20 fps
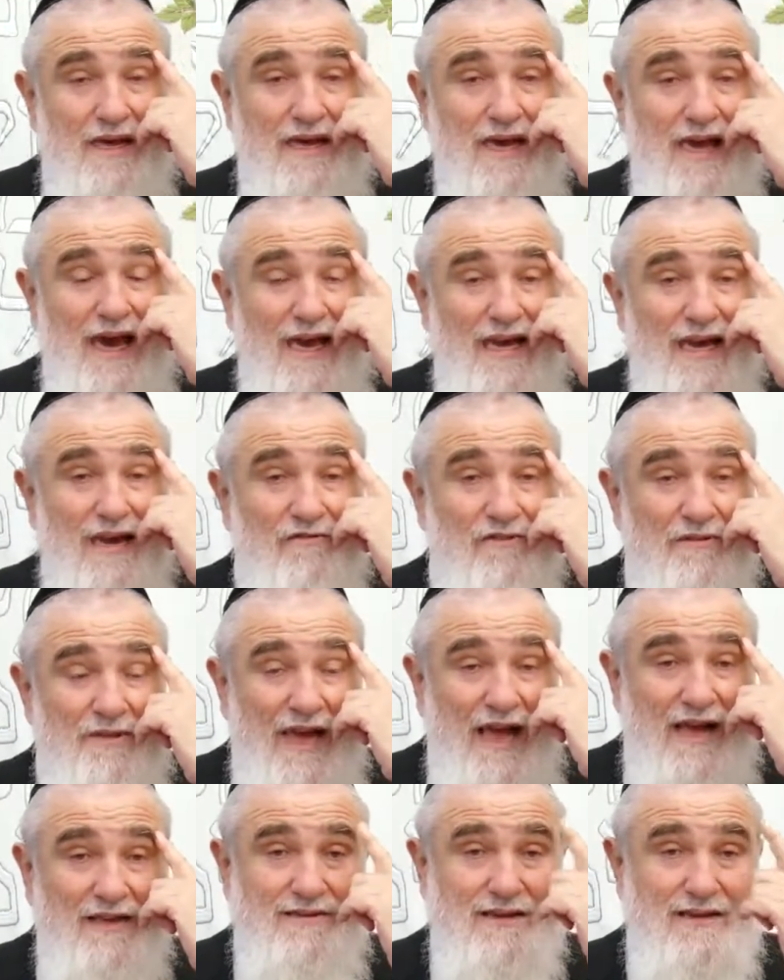can't eat from the
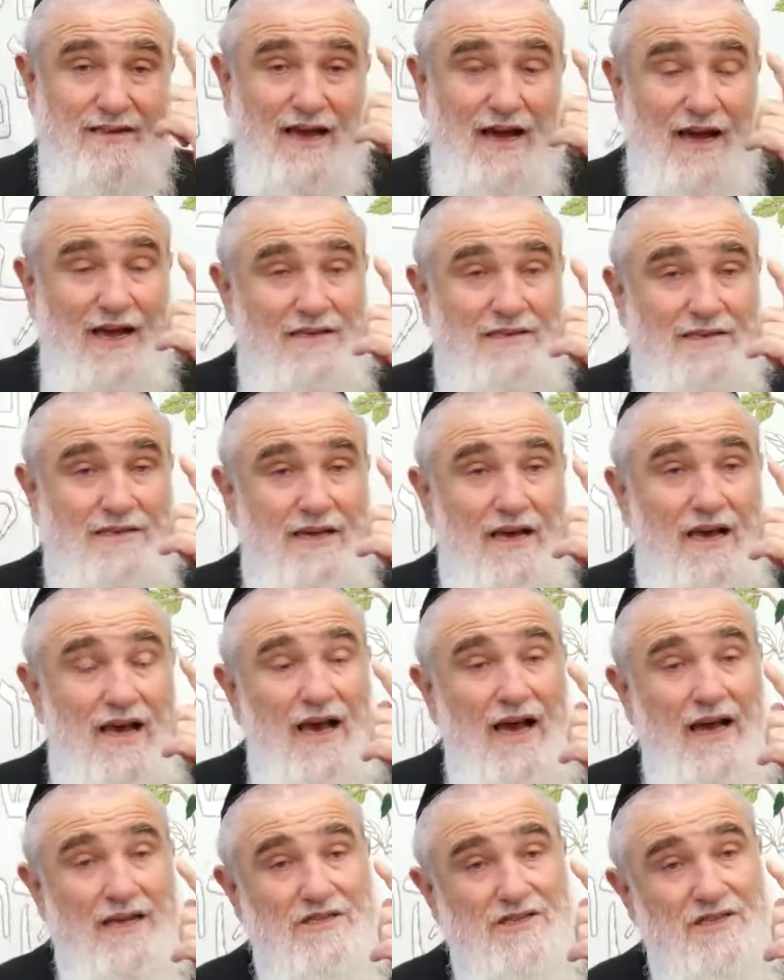Eitz Hadas,
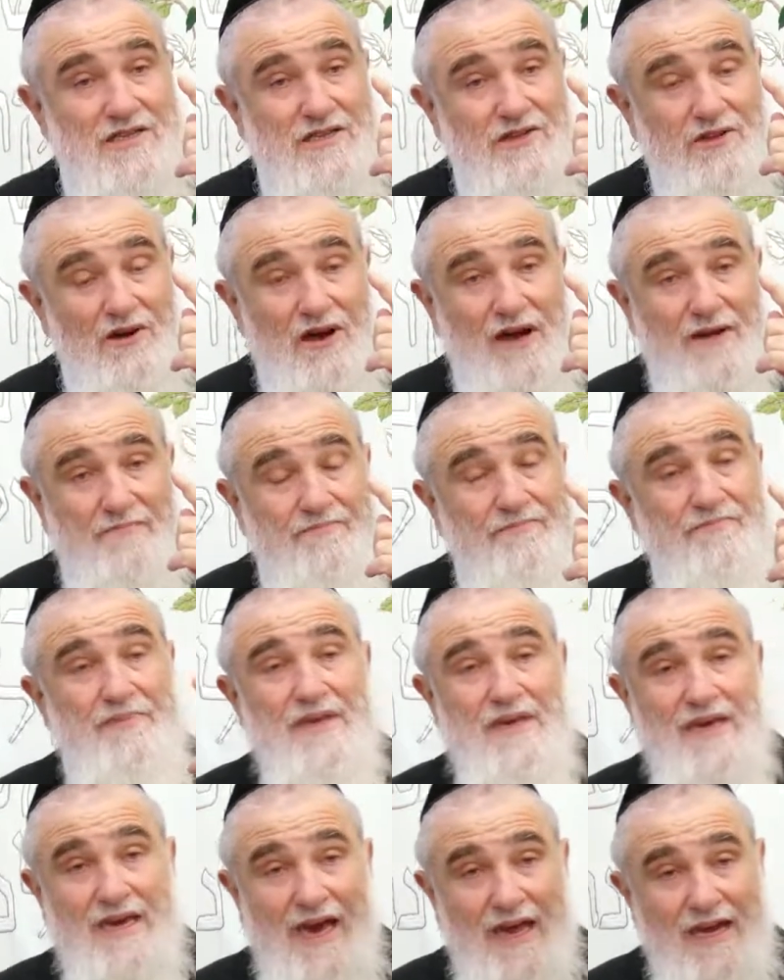and she thought,
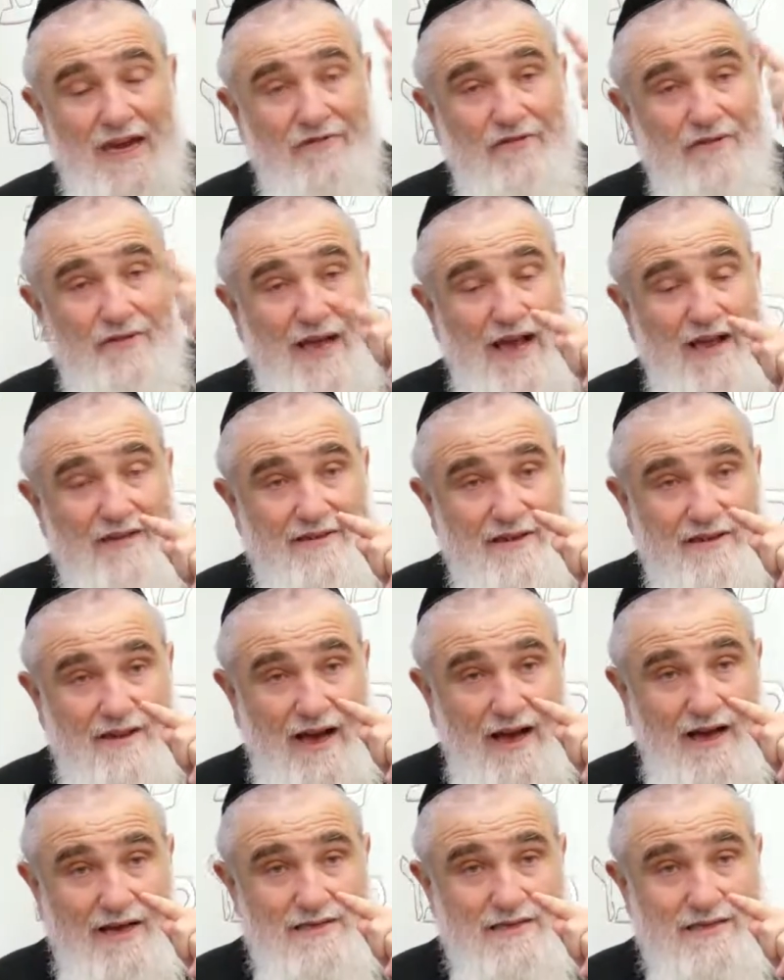can't eat from the Eitz
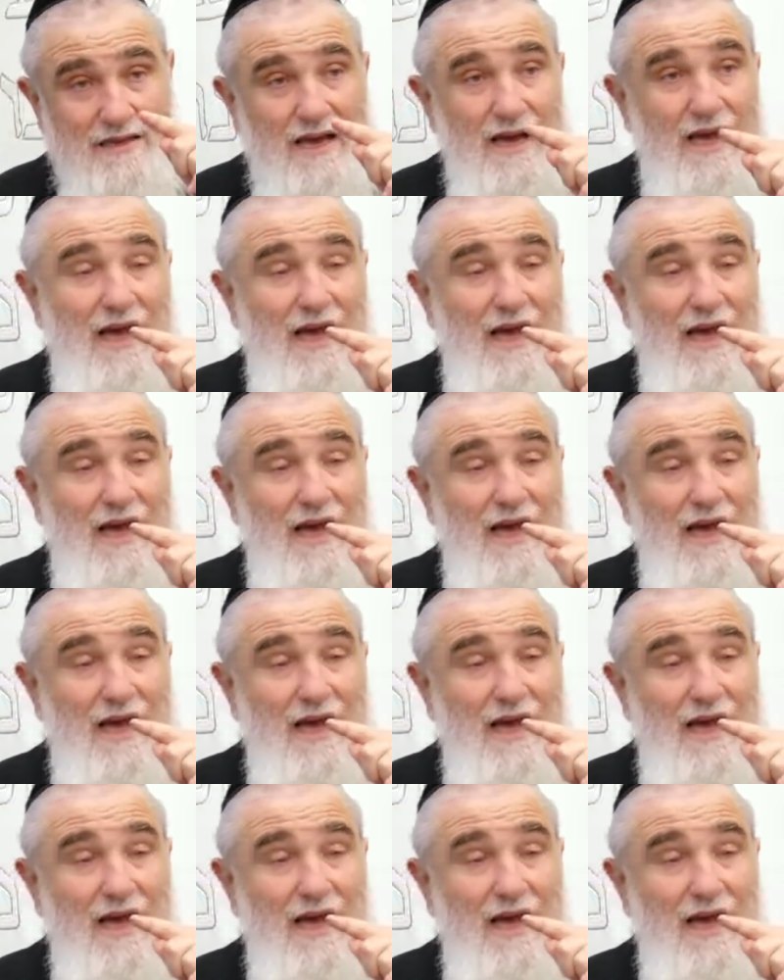Hadas,